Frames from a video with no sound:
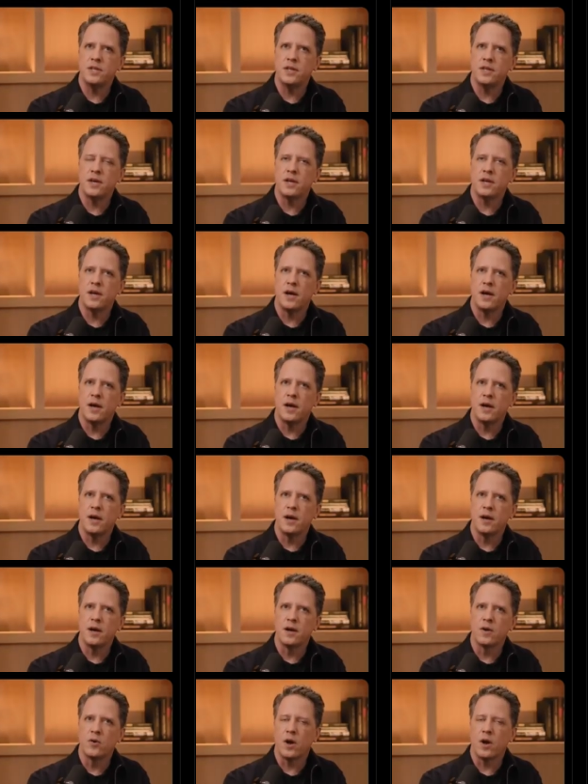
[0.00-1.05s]
and I think
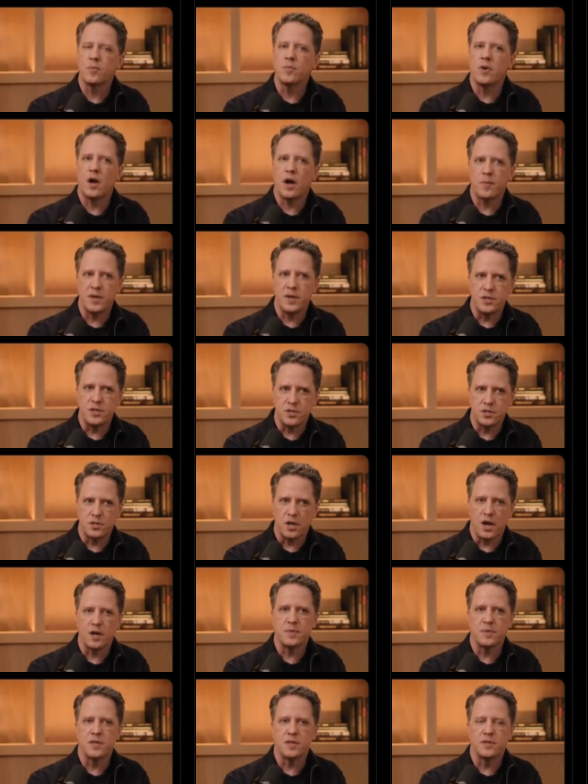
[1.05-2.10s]
Greg Brockman just
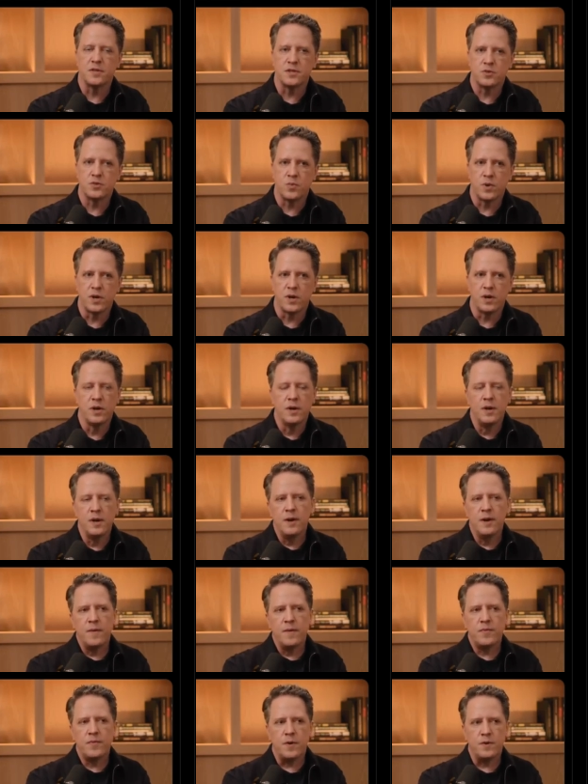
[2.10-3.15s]
talked about this, where
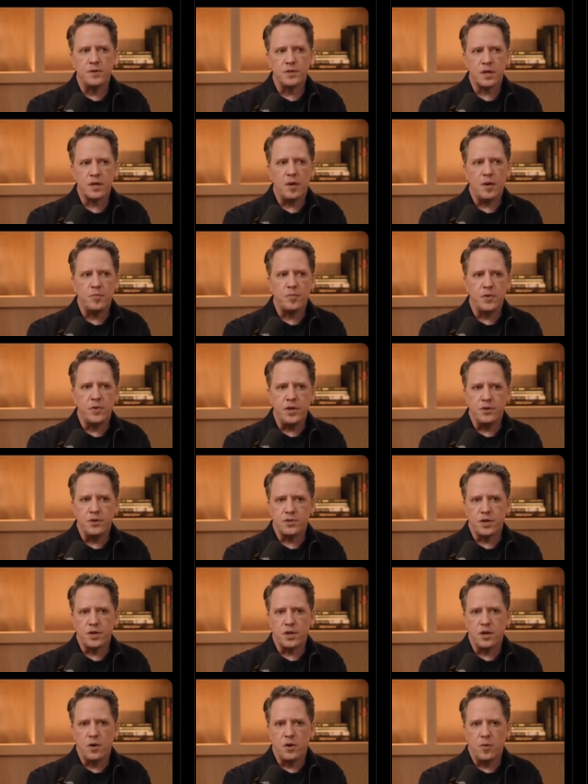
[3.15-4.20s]
there was a couple
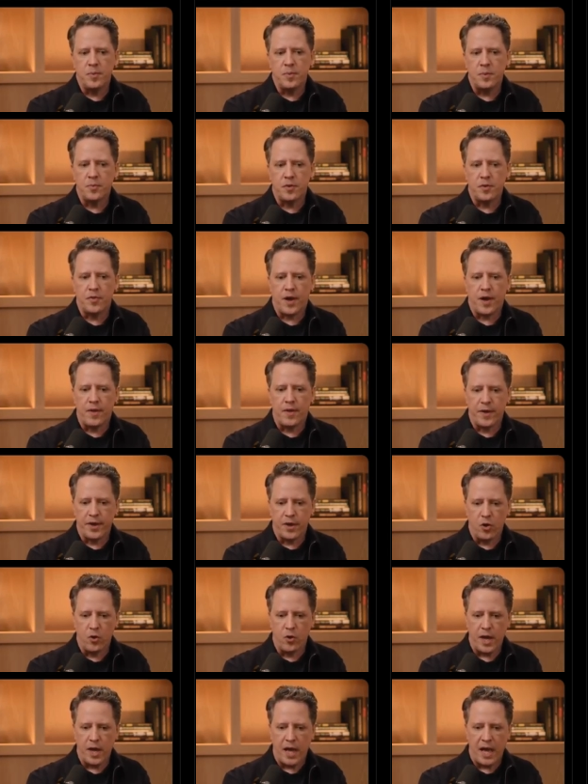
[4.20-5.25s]
years ago where people thought
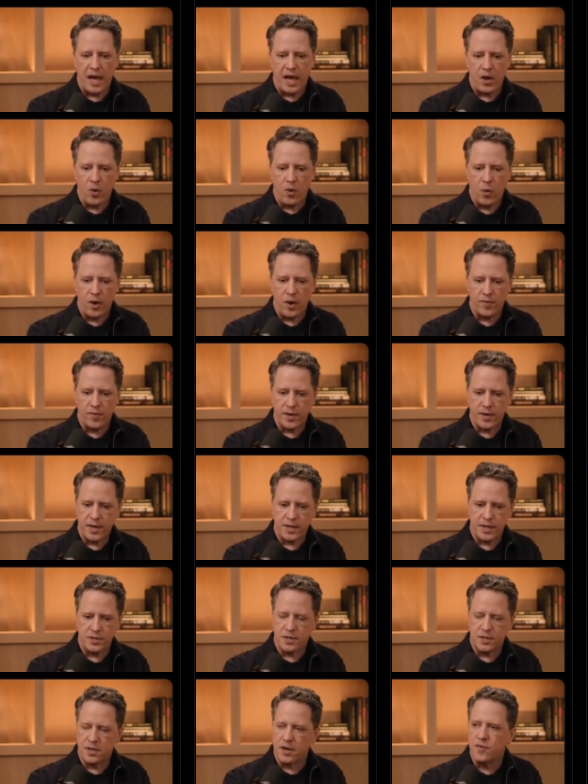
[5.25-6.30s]
like, okay, whoever
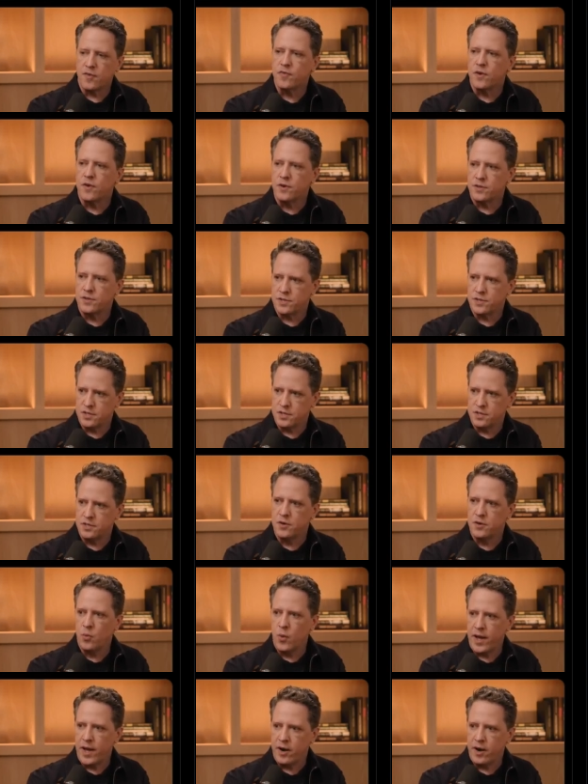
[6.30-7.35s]
gets there first is
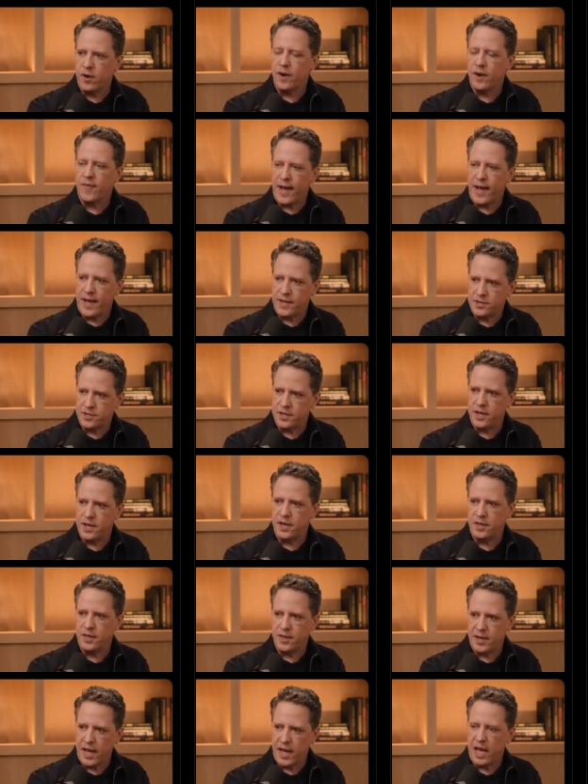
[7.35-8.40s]
the winner and that's
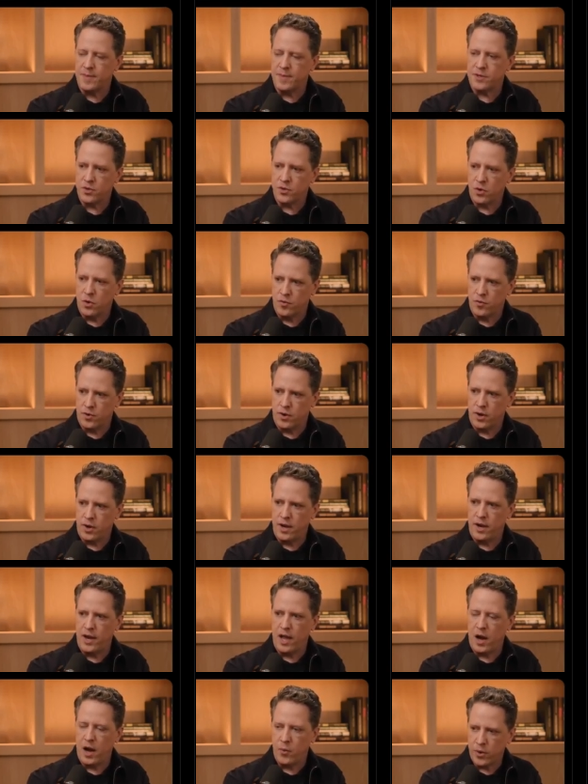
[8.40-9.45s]
it, and the game is over.
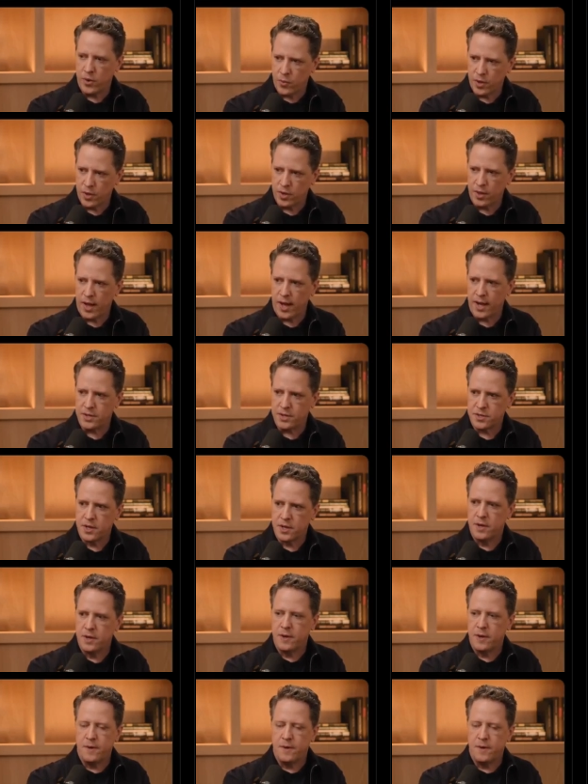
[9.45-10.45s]
And now we realize